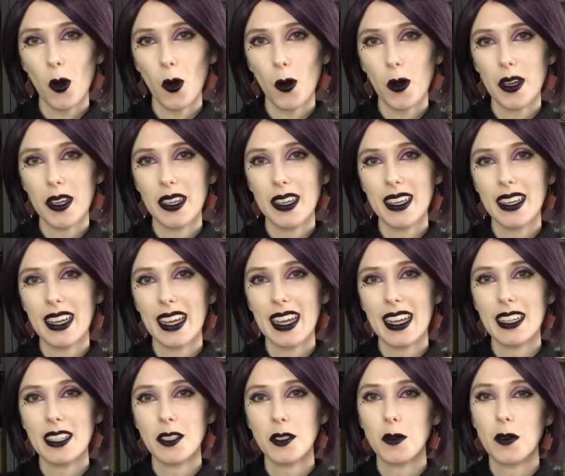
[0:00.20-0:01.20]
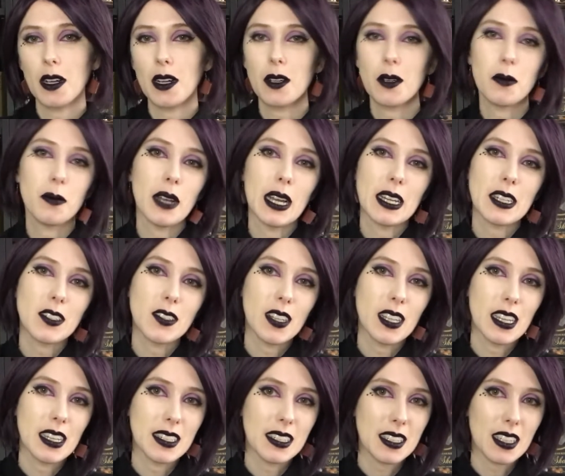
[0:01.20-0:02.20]
Ahoy, and welcome back to
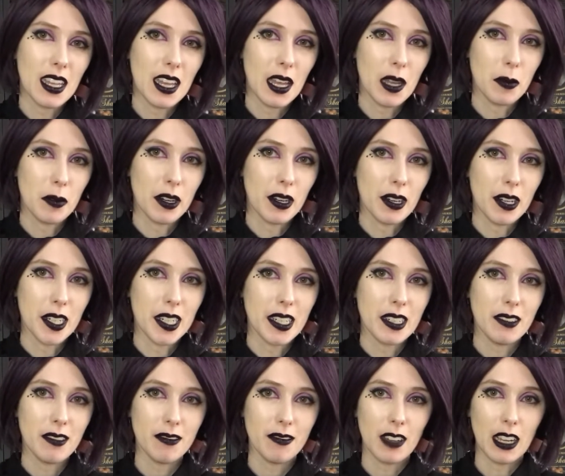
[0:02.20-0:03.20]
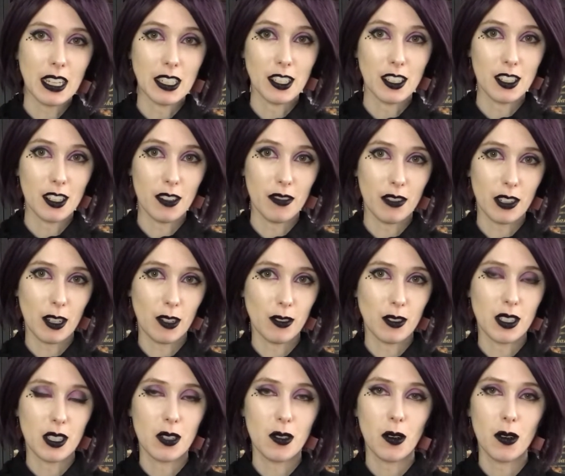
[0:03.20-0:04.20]
Leia's Library. Find yourself a
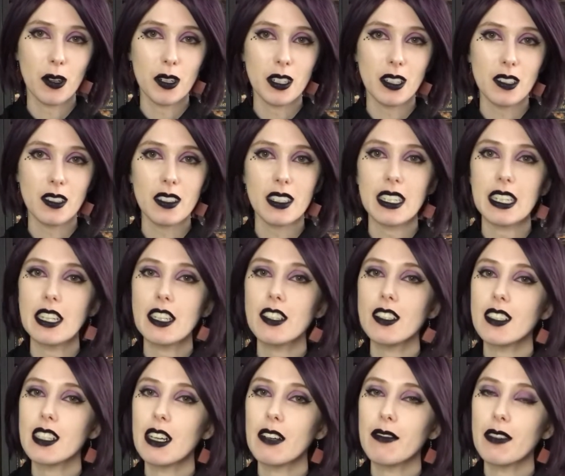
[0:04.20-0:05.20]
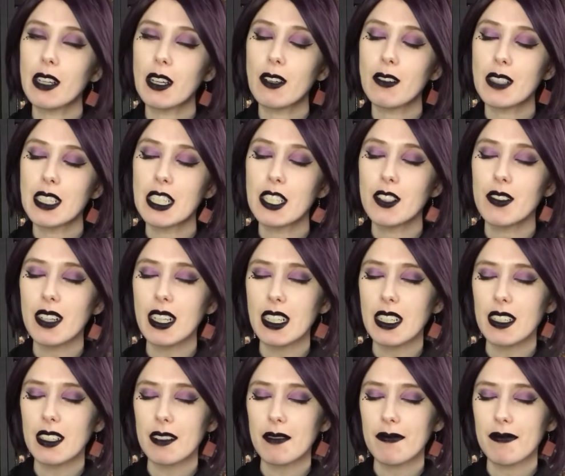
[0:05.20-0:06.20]
cozy corner, get yourself a cozy
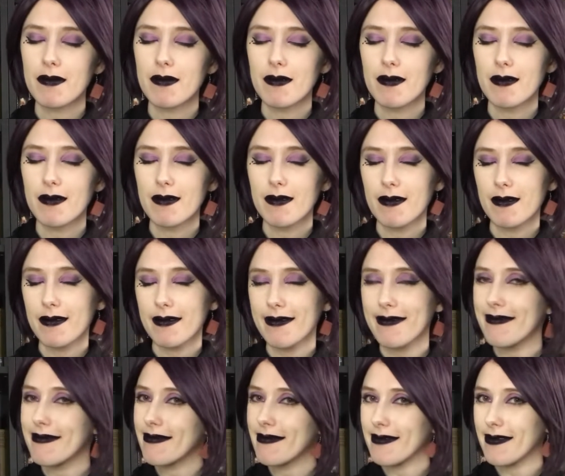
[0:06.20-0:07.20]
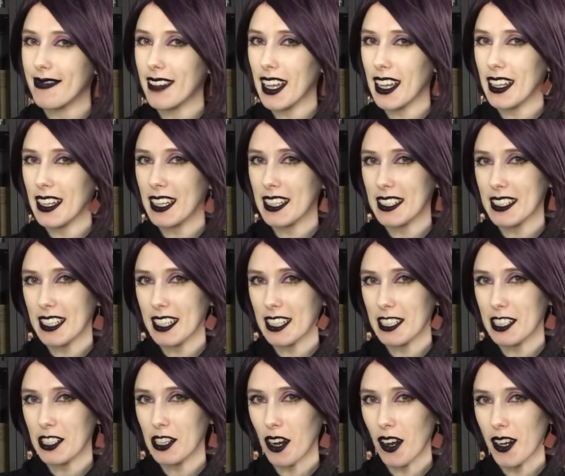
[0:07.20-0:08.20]
drink, and let's
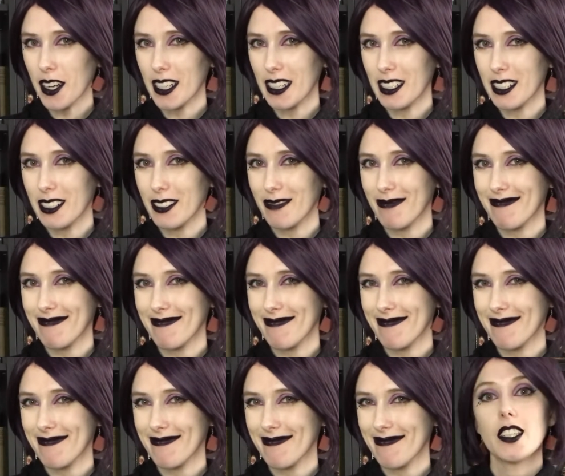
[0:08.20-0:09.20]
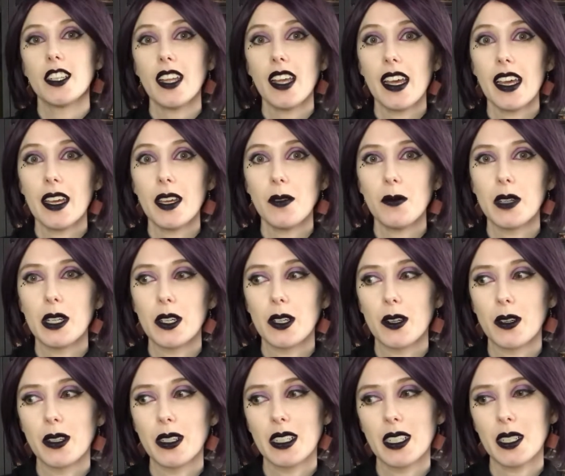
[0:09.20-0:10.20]
get started. Today we are
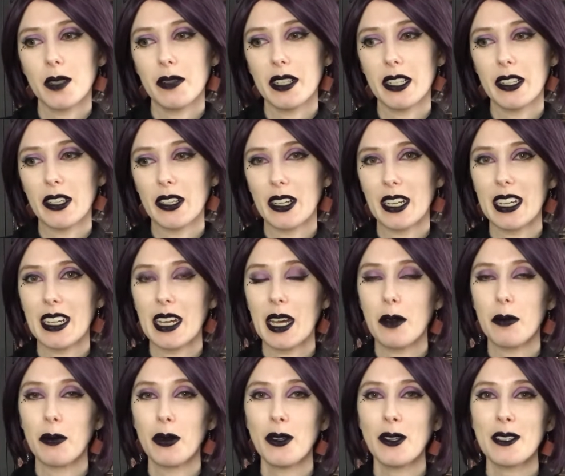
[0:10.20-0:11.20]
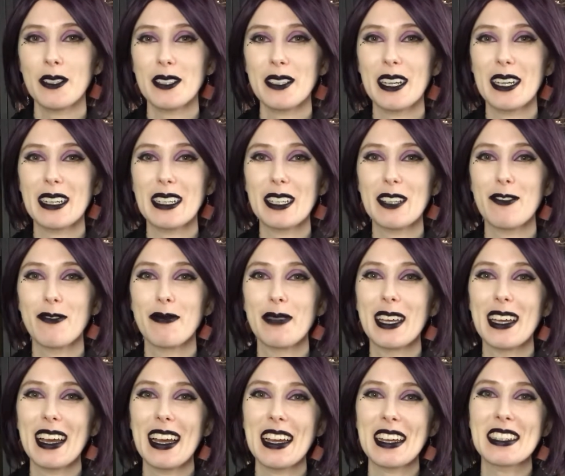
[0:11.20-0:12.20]
going to be looking at books that give
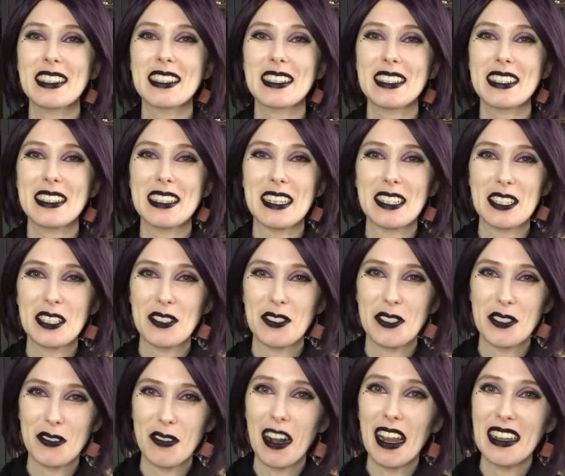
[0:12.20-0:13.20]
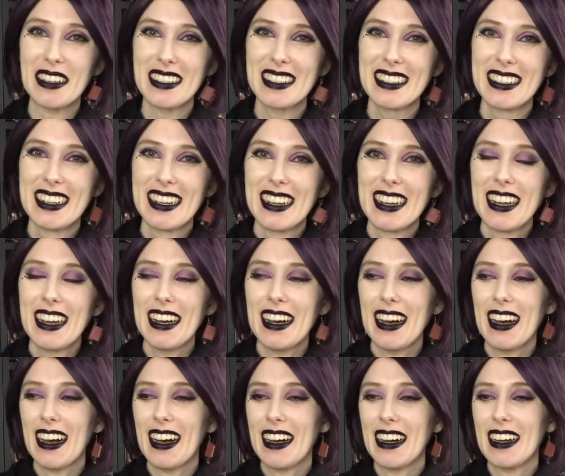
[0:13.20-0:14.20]
me existential dread.
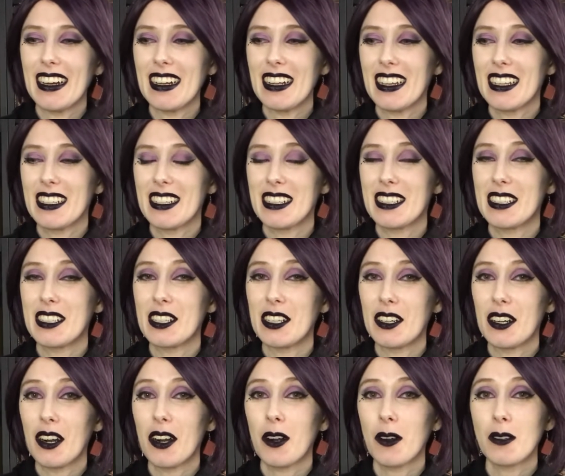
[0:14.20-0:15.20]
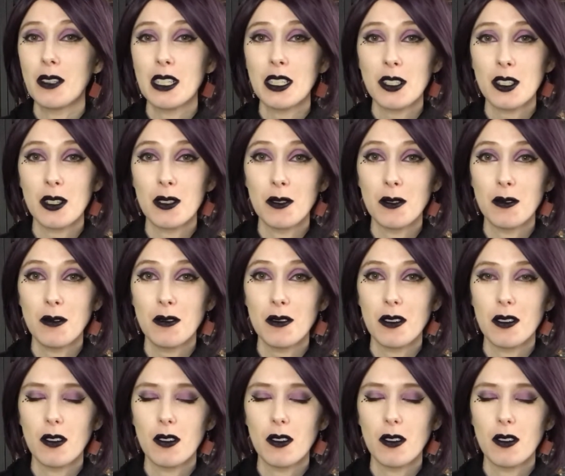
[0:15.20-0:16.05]
There are only two